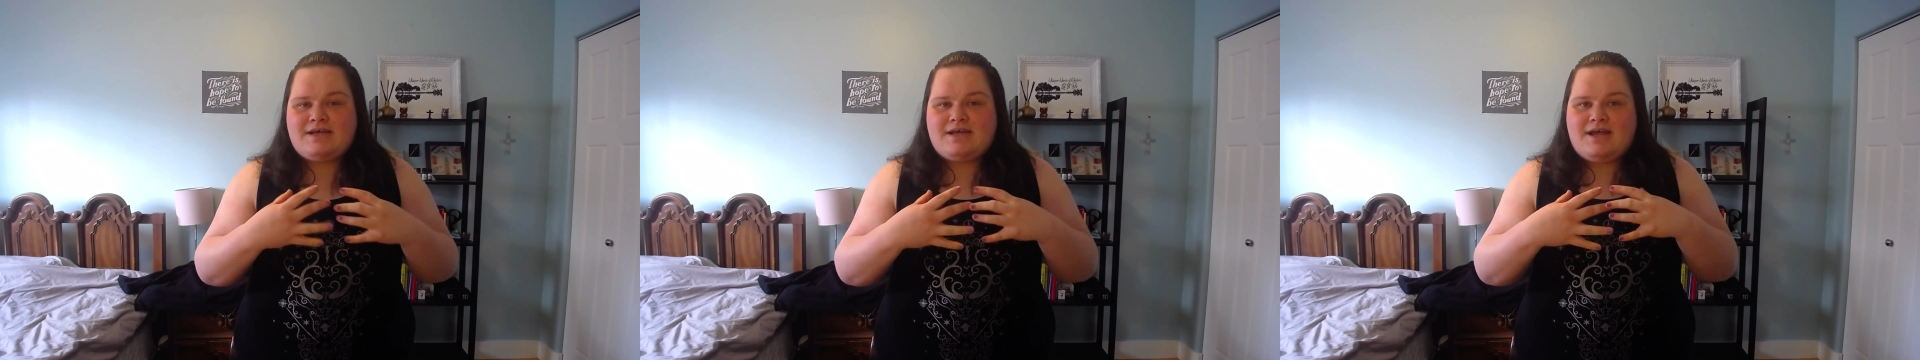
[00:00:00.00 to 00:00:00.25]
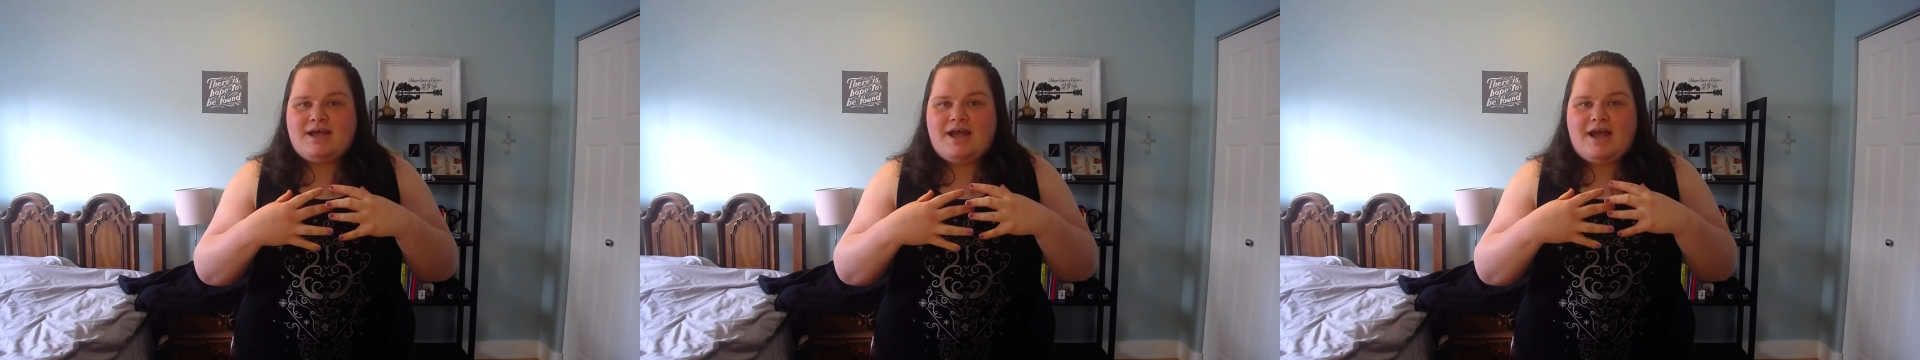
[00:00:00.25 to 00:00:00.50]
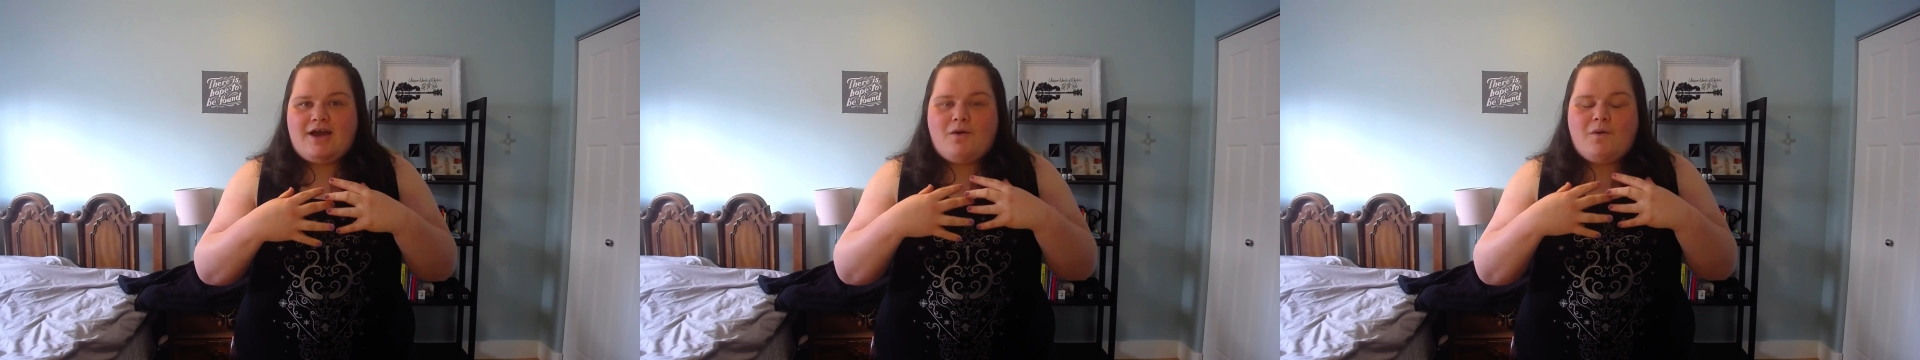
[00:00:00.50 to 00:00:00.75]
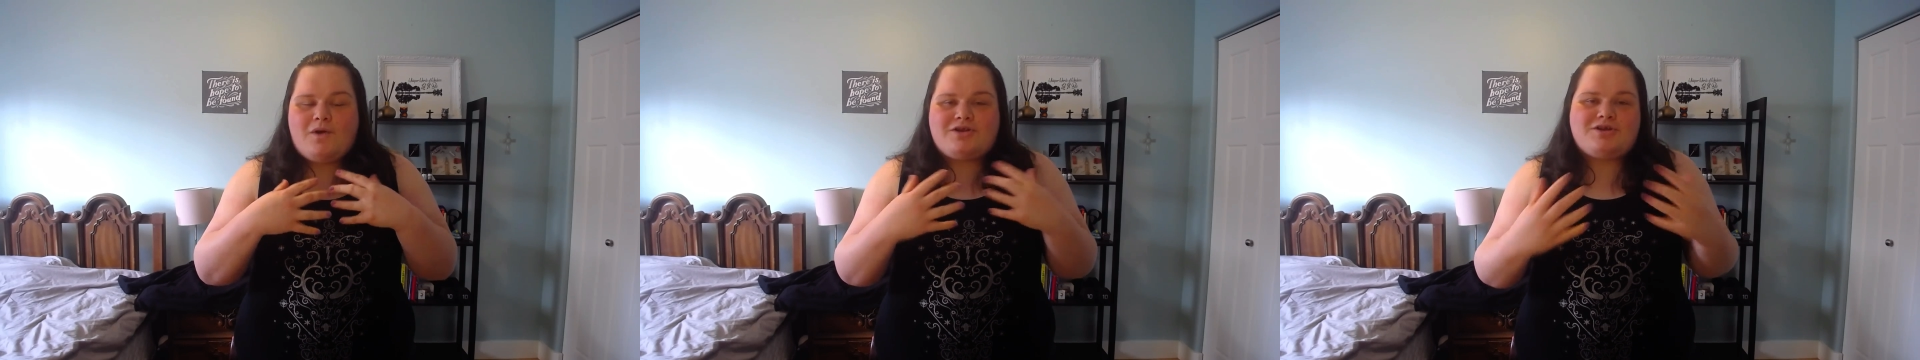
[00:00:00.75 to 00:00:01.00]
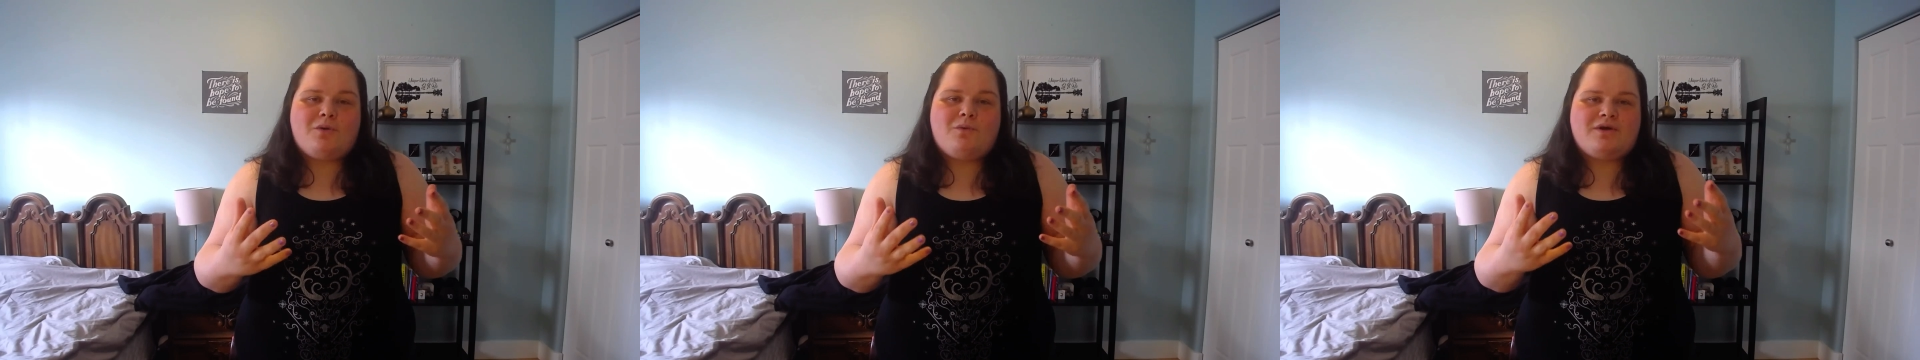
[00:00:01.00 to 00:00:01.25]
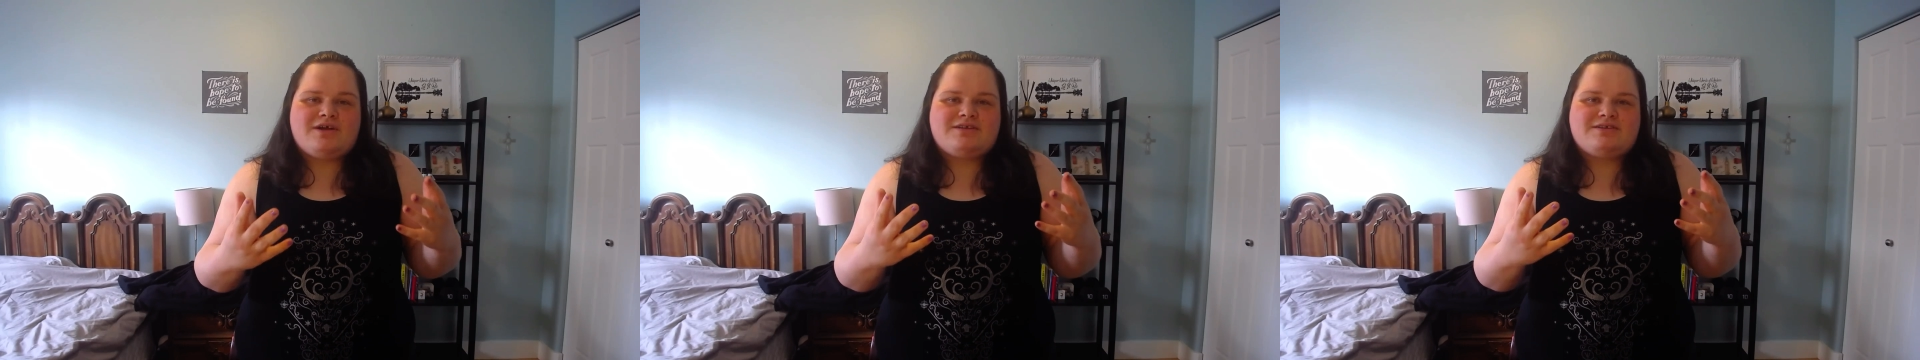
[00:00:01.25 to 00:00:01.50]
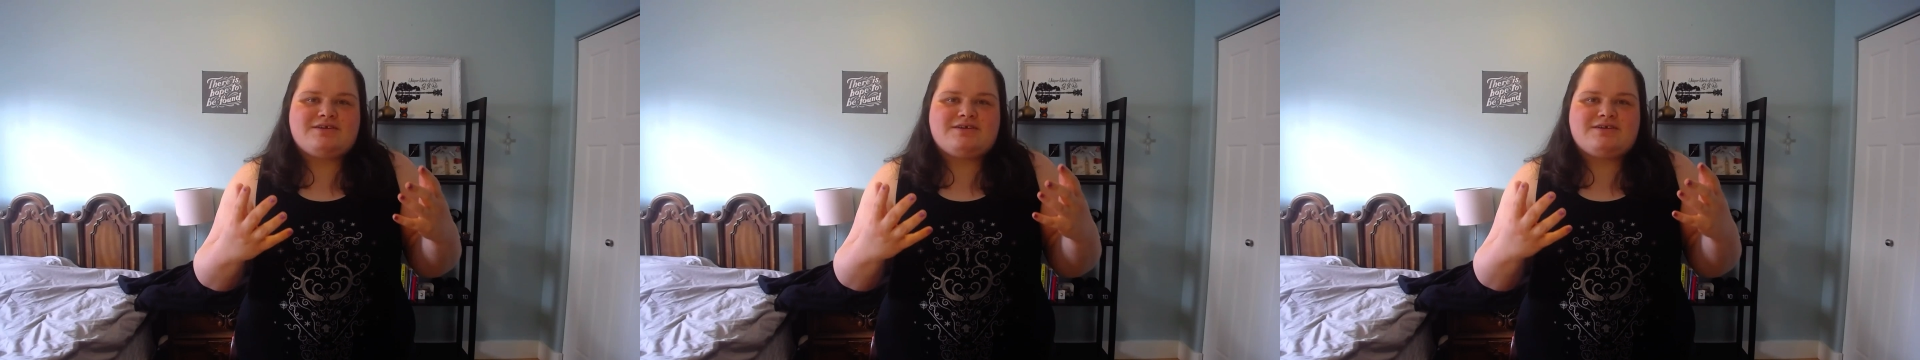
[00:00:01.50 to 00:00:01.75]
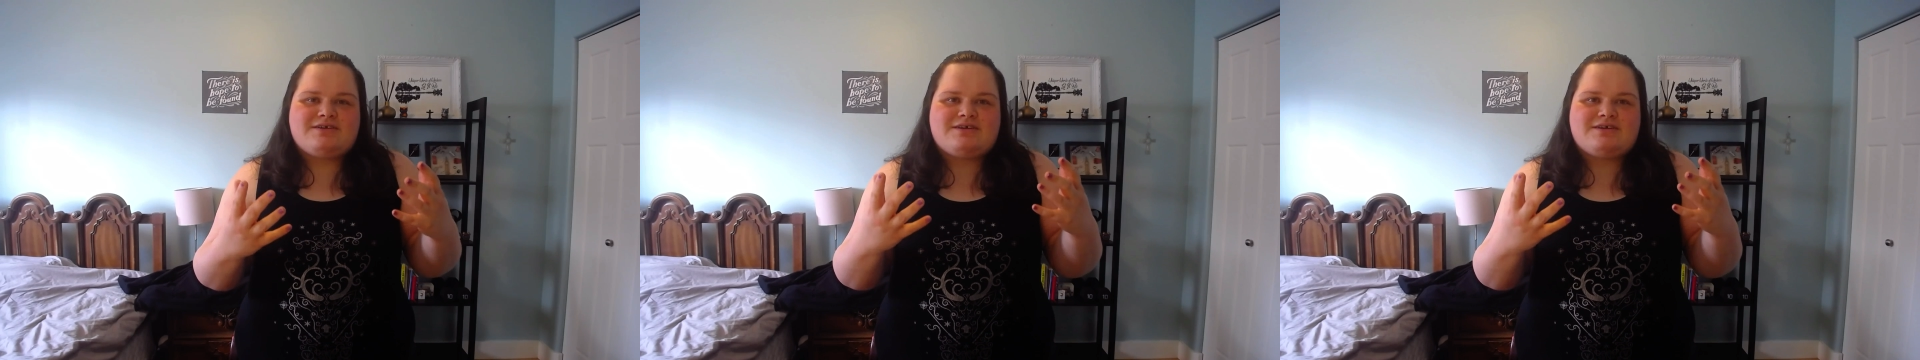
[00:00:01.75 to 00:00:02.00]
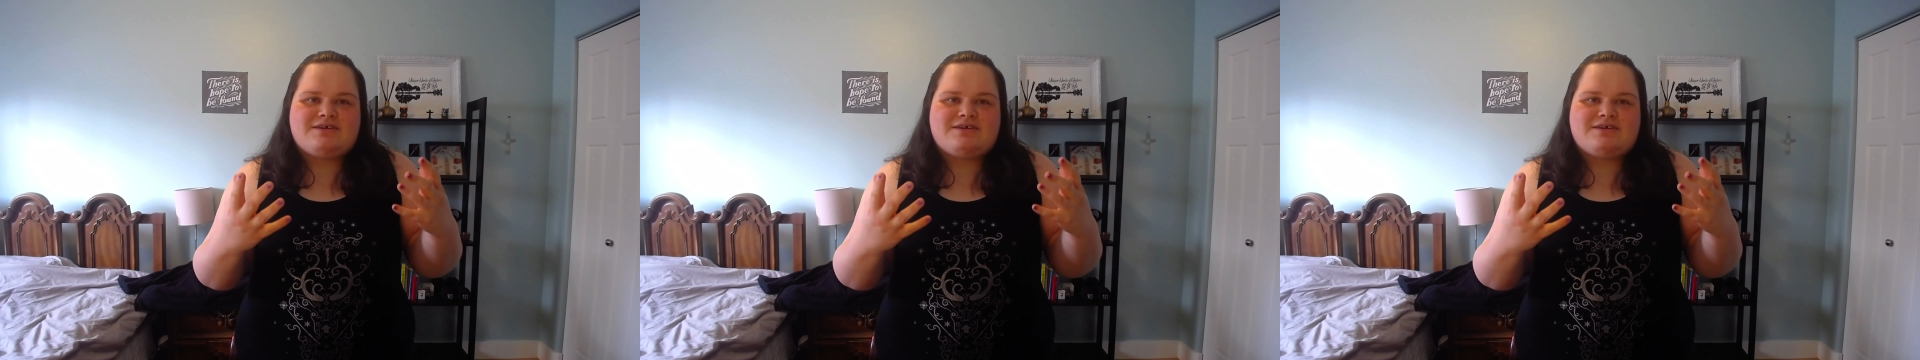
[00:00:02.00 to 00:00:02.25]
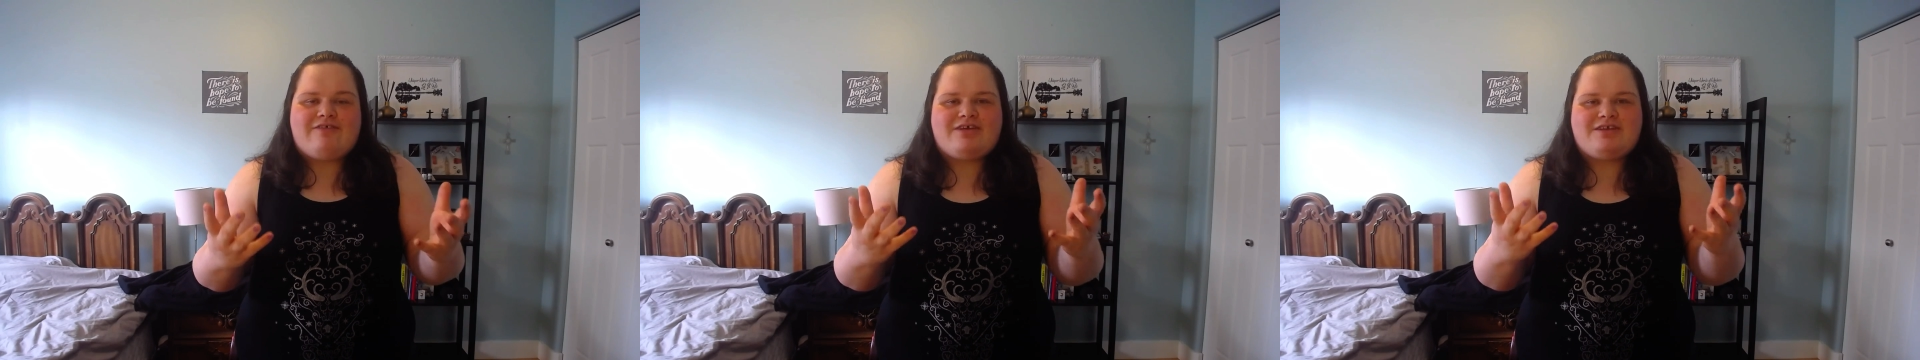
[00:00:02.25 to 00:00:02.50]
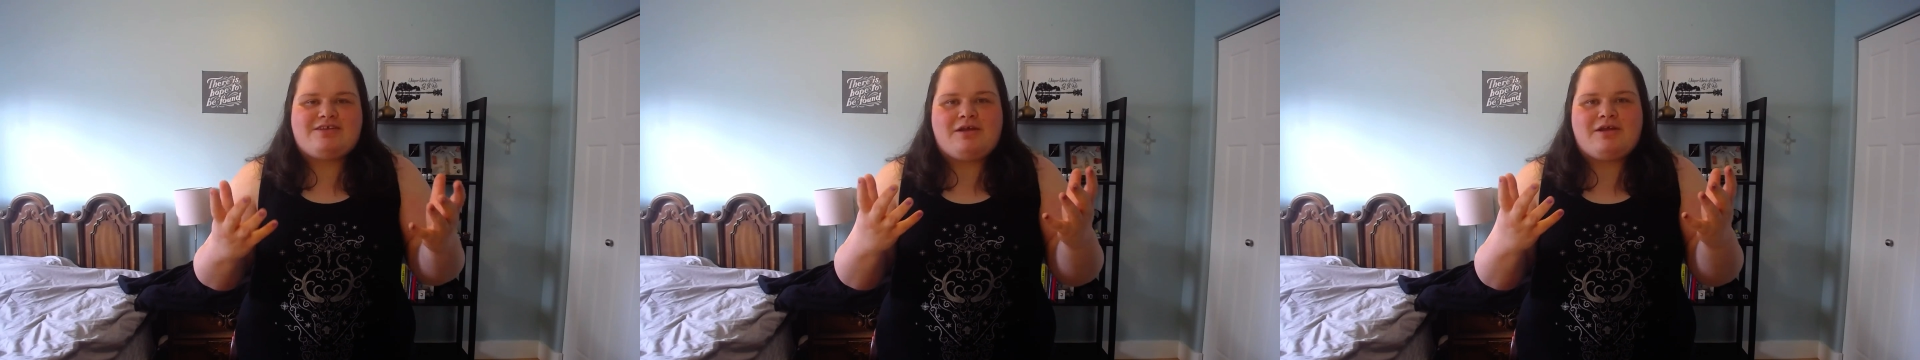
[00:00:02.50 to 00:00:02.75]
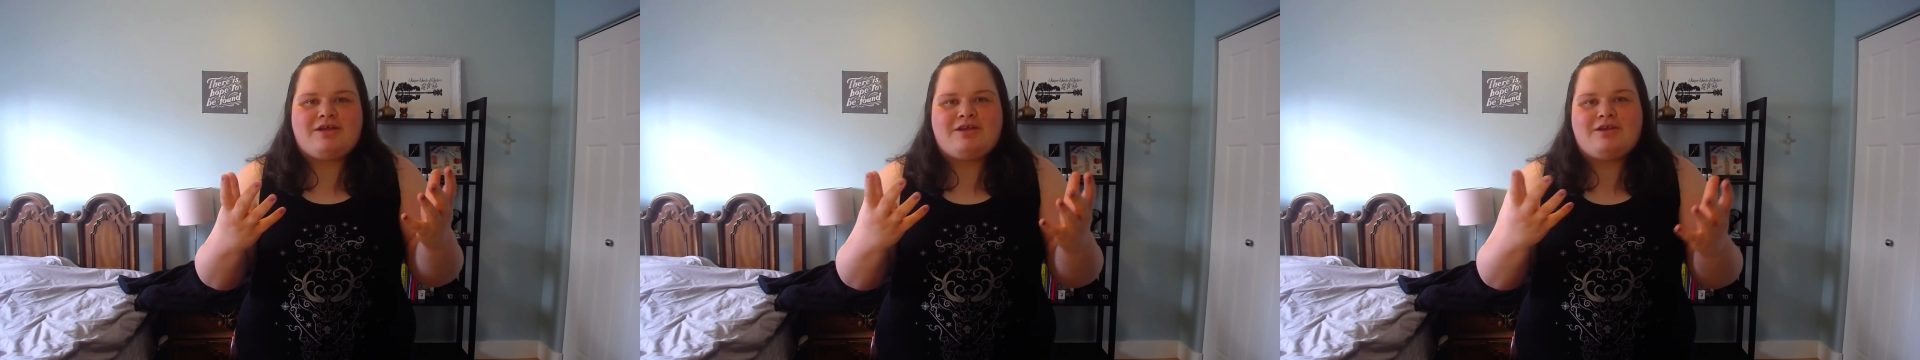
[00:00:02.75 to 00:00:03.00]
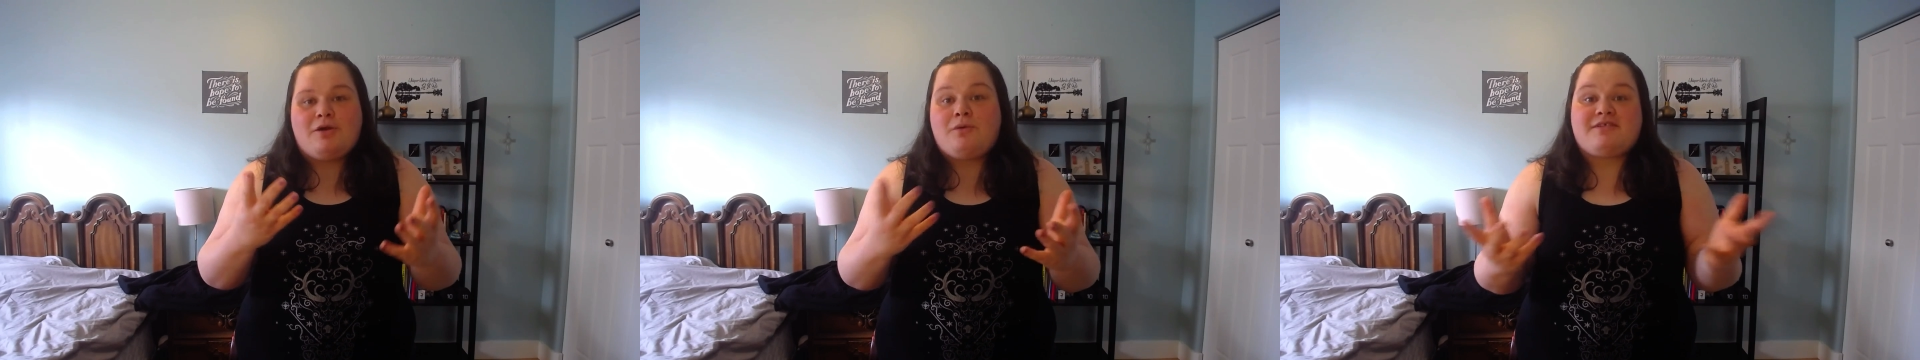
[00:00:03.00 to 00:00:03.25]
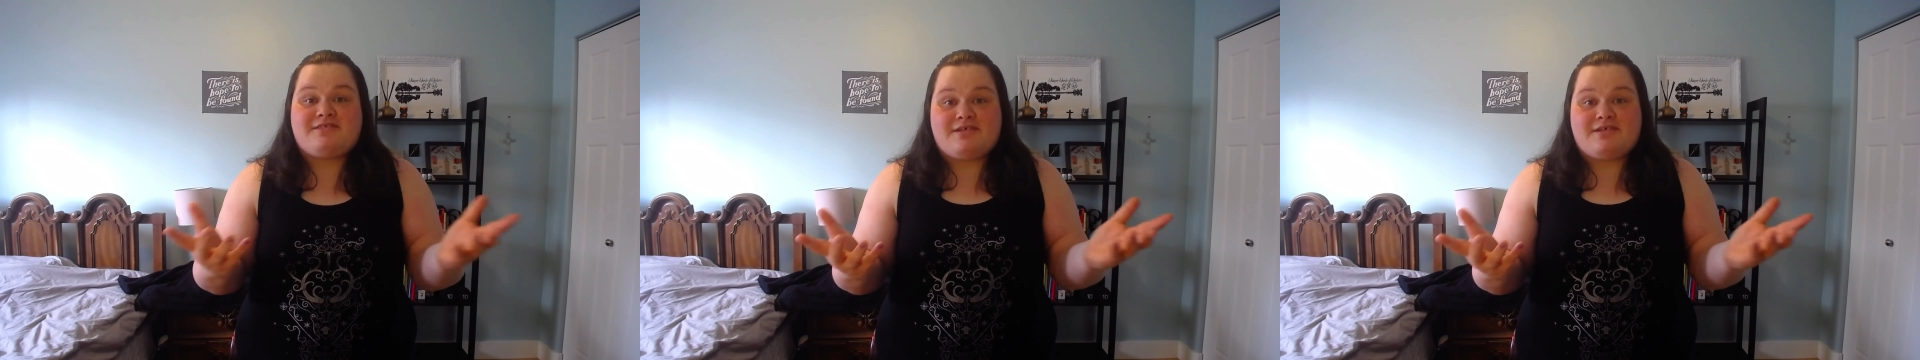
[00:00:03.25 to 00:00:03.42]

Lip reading: or no one even notices.